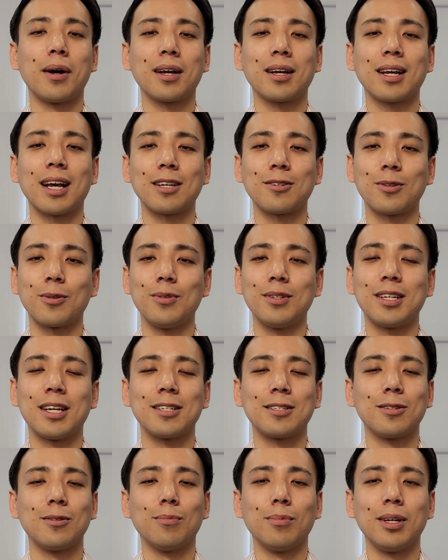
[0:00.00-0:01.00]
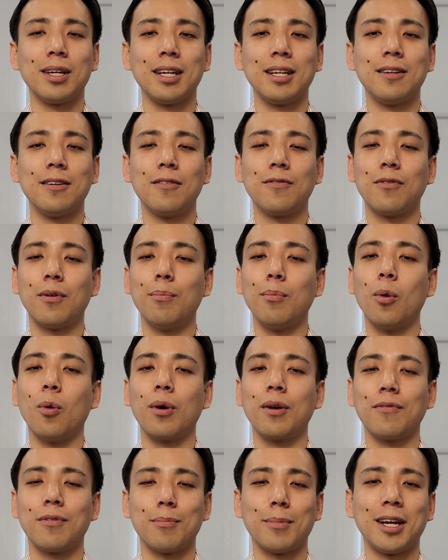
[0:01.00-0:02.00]
gastrointestinal bleed for more
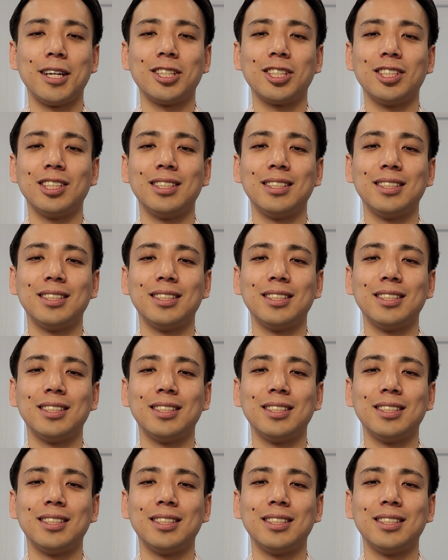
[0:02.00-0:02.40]
information.